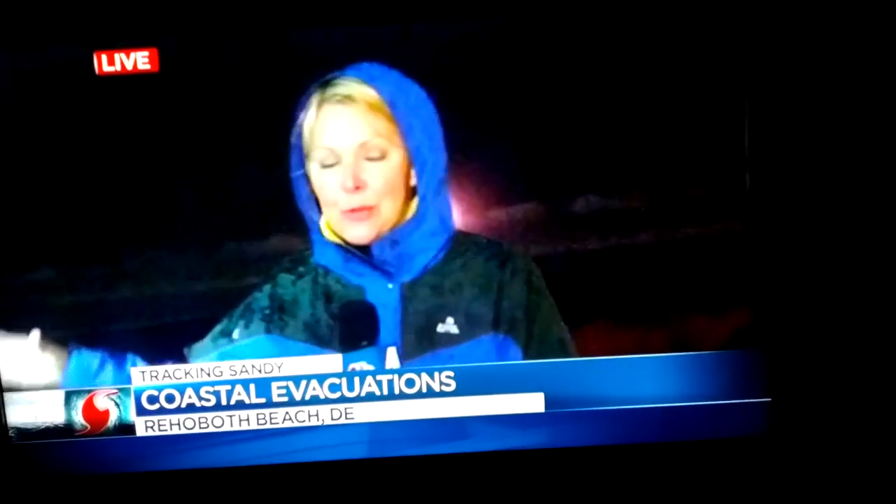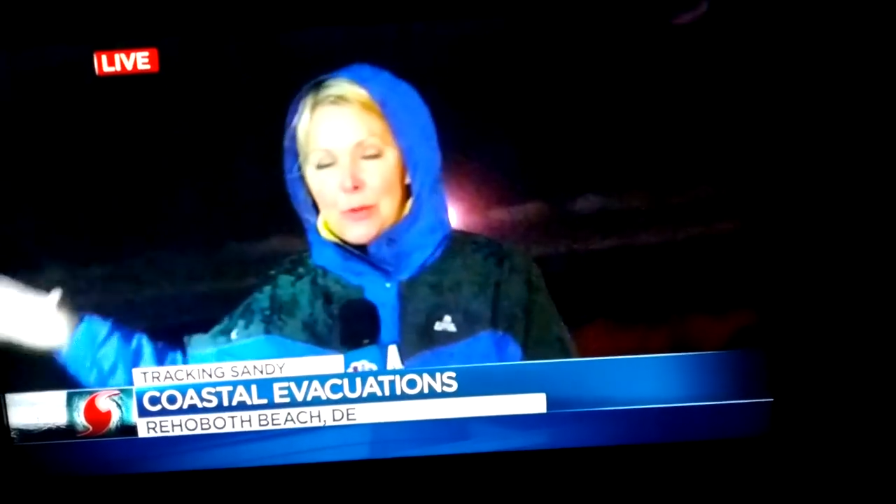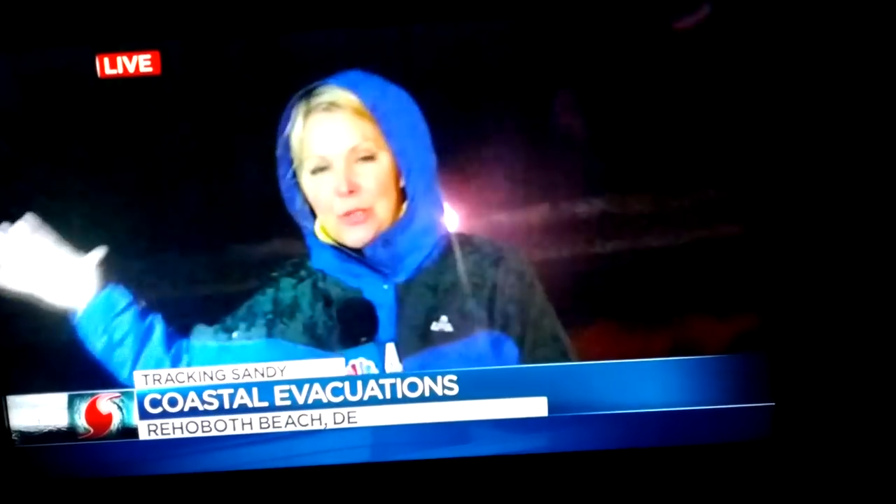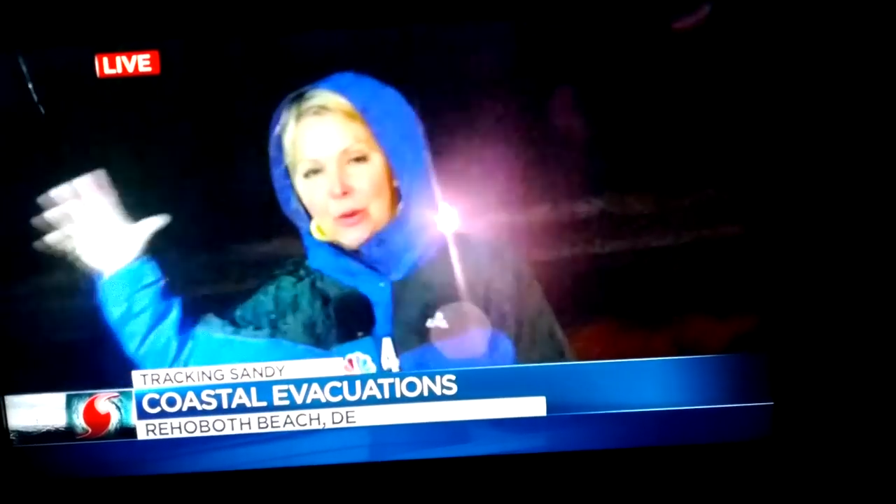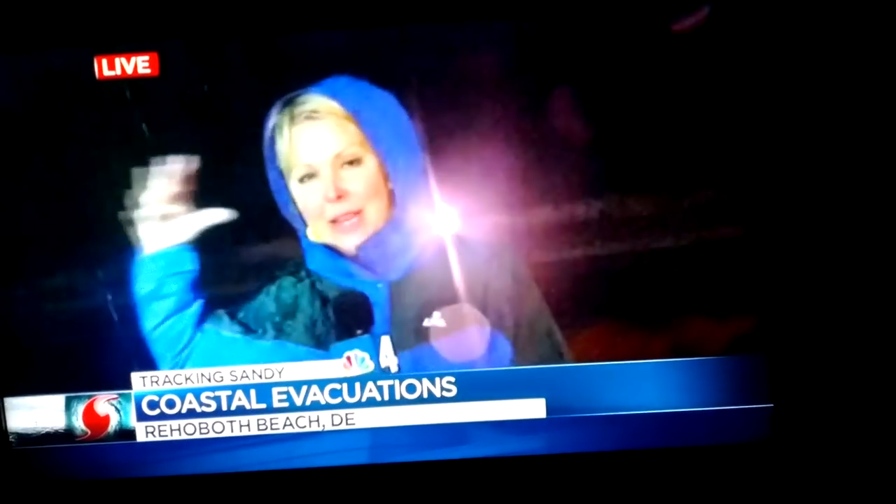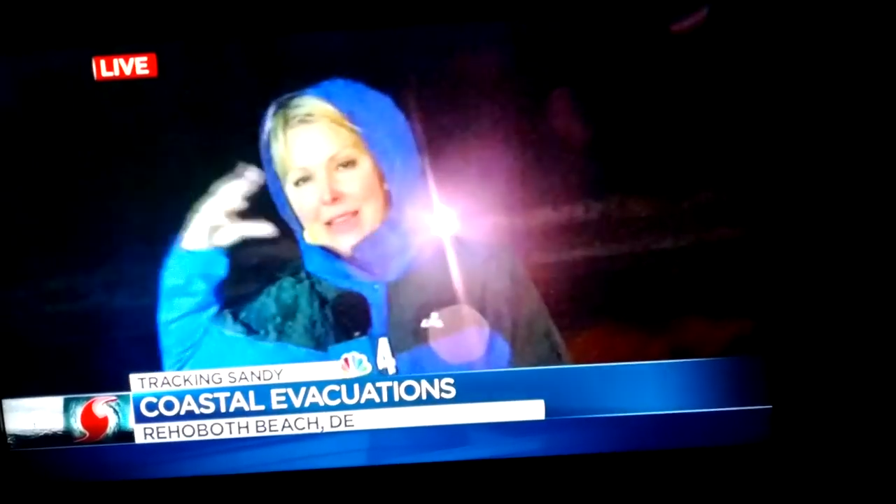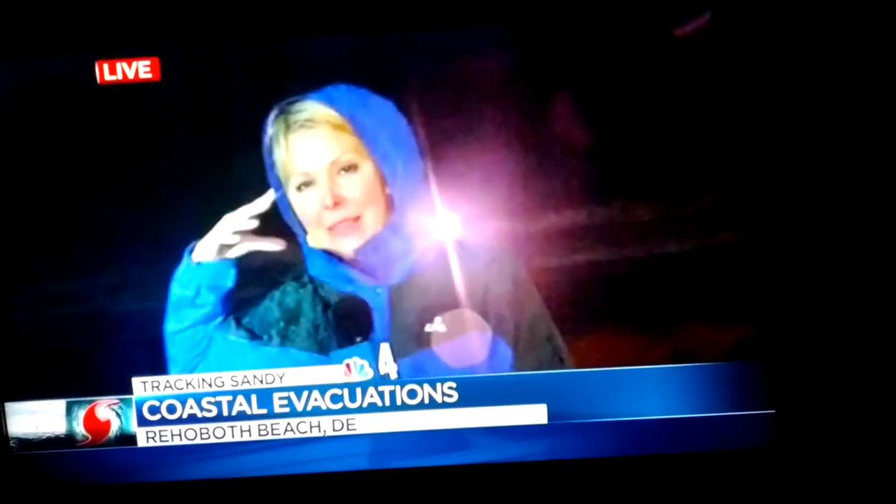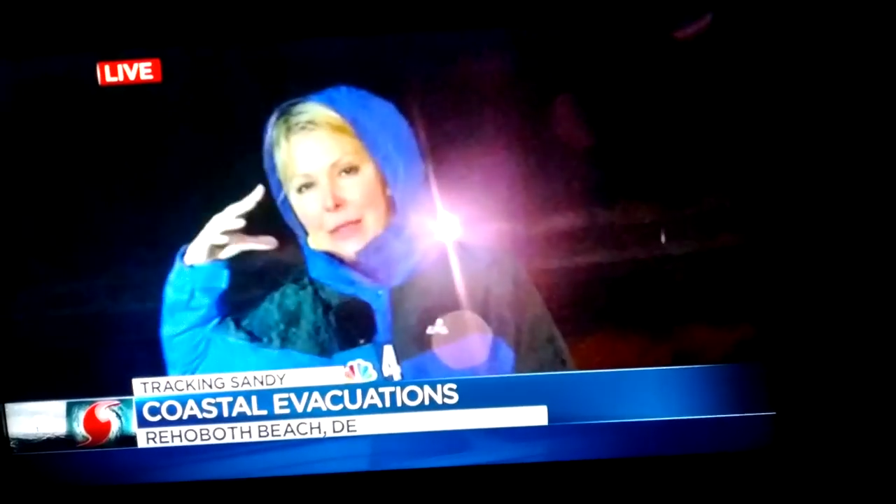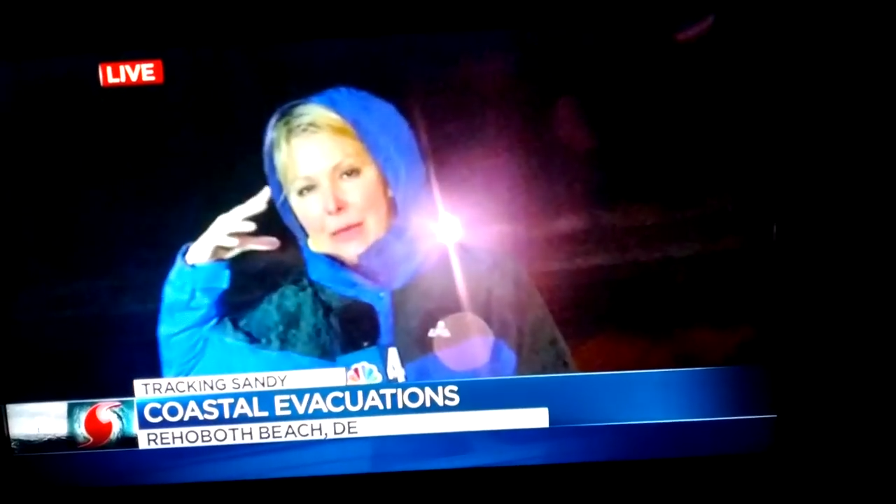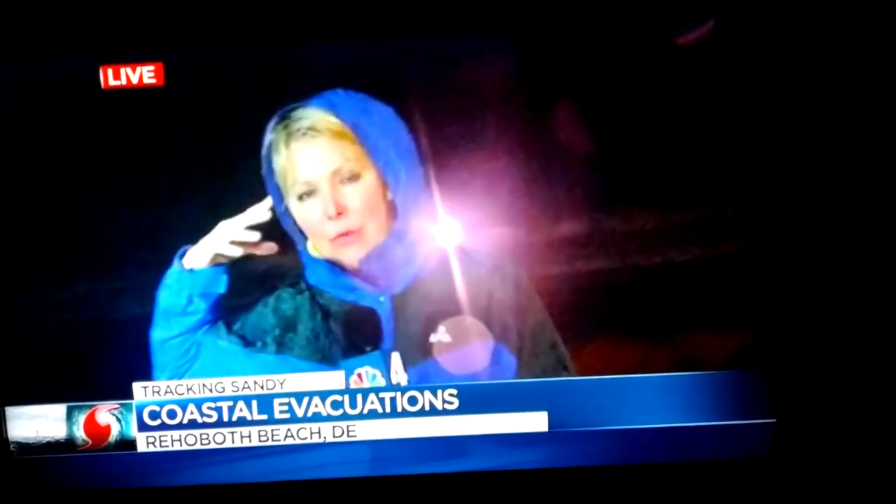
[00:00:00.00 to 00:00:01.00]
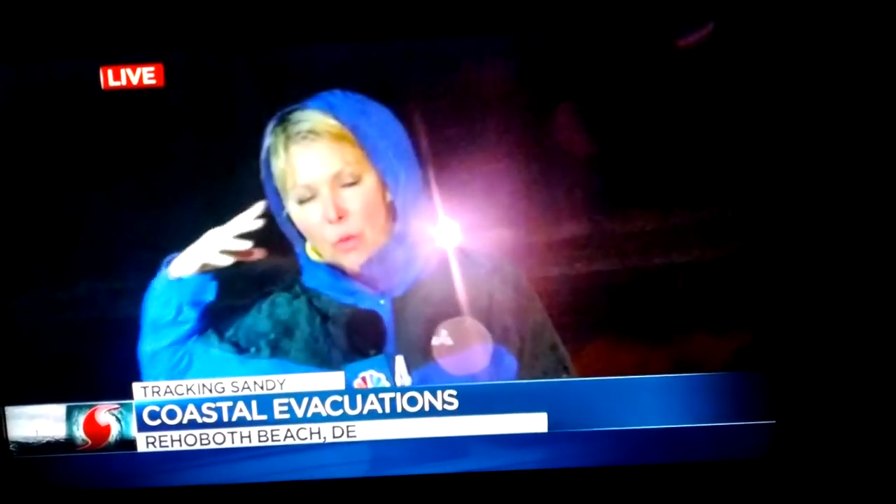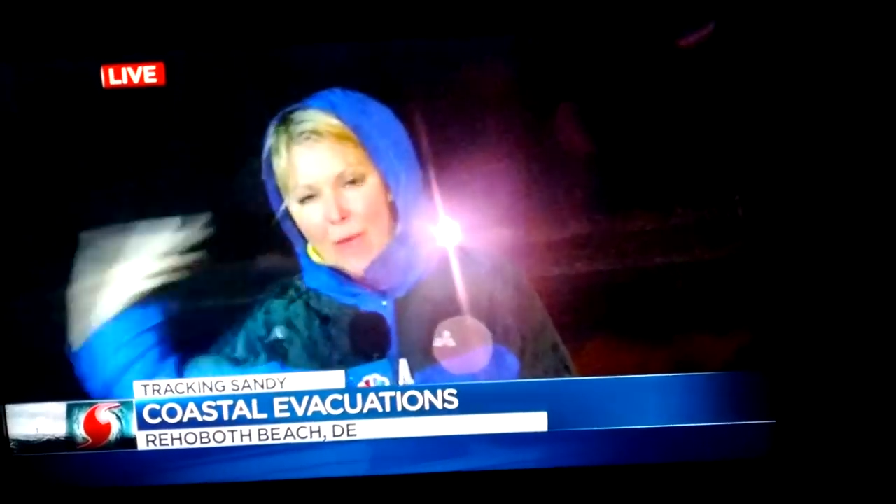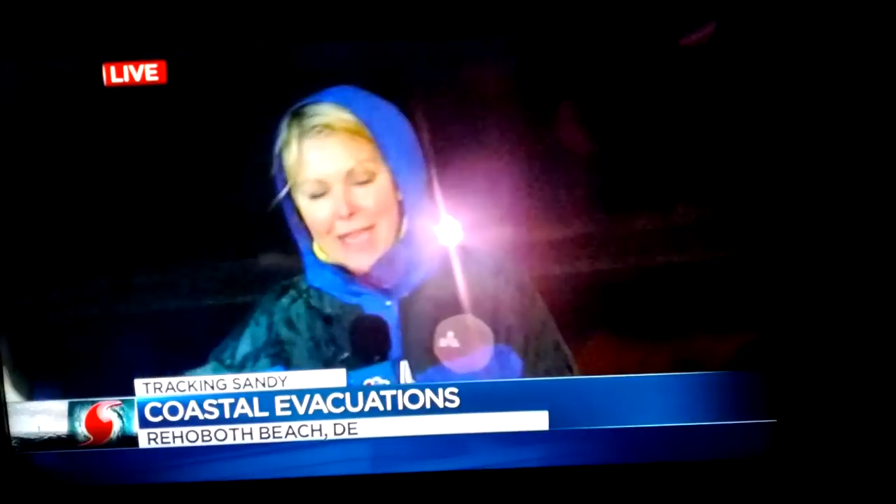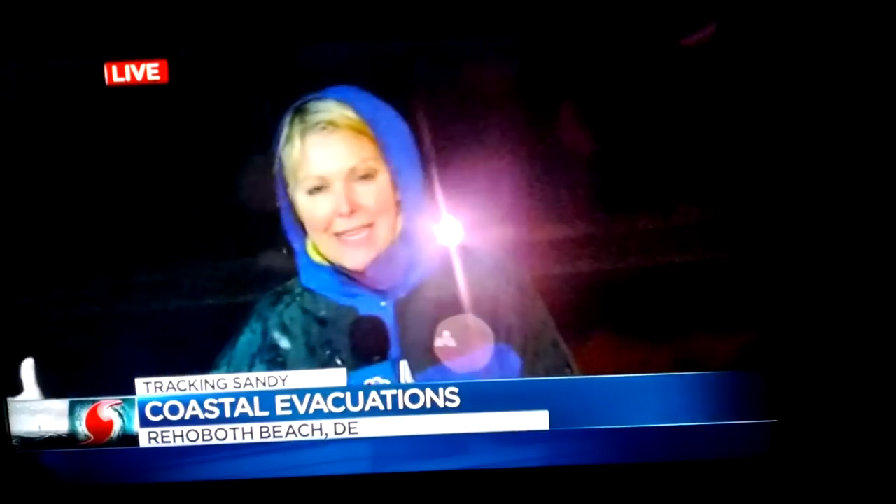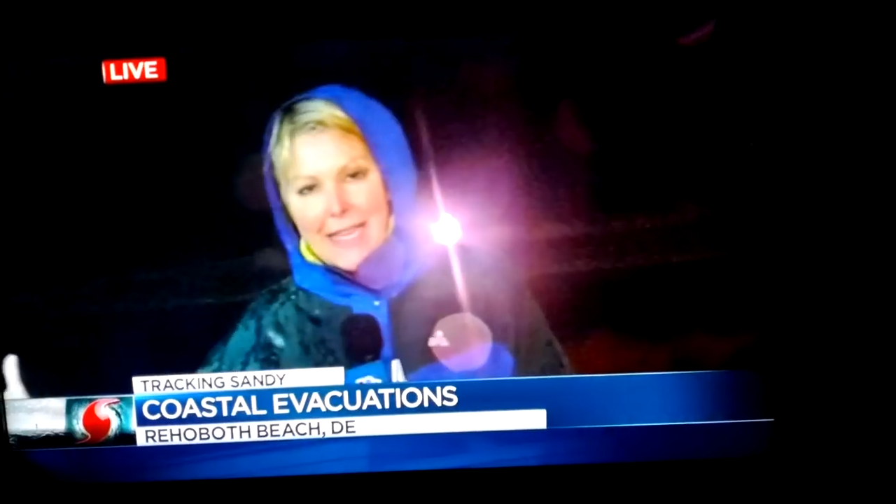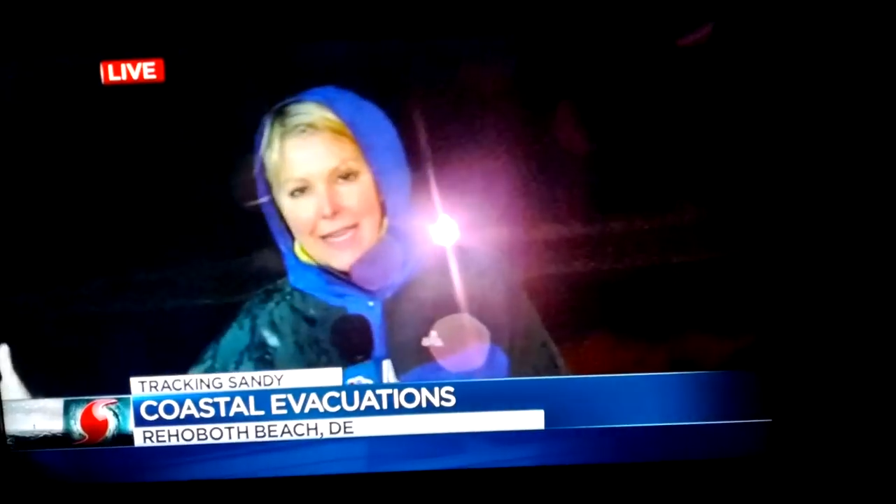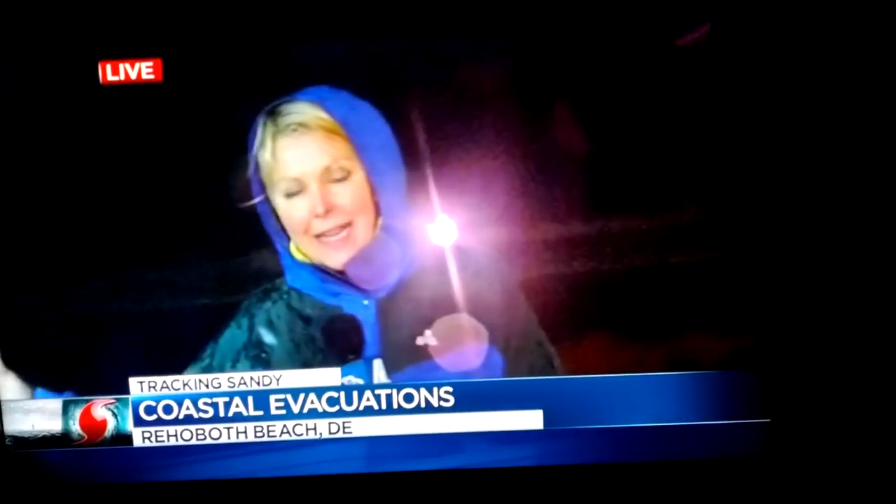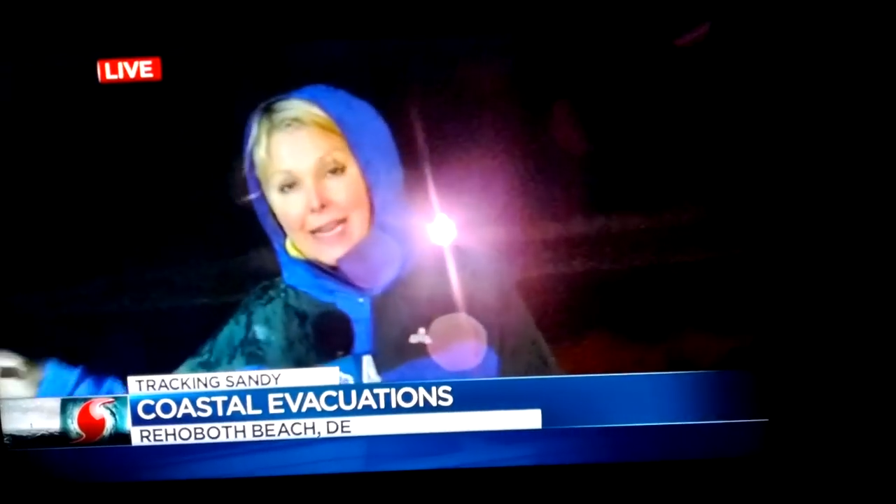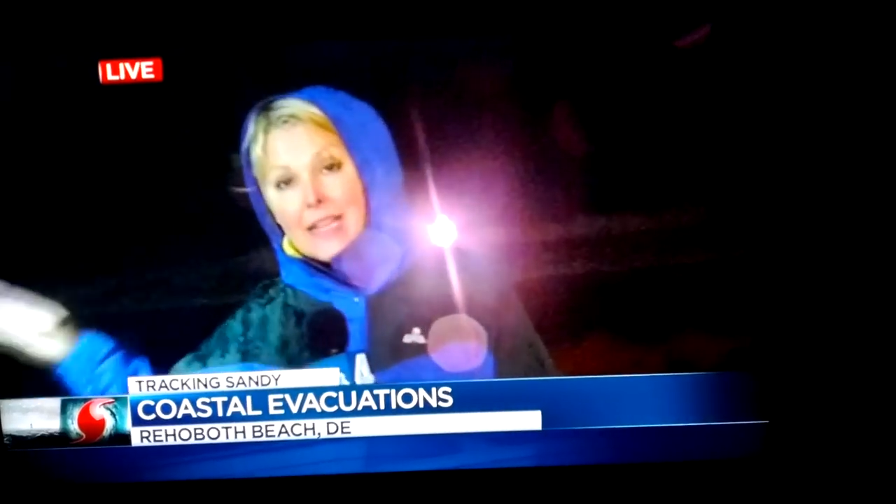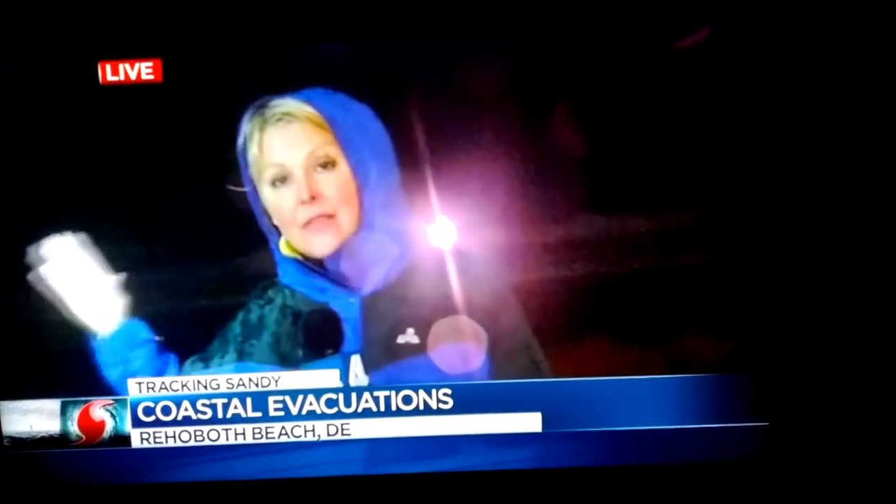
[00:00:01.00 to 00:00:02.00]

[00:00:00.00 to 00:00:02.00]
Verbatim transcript: between the wind hitting it,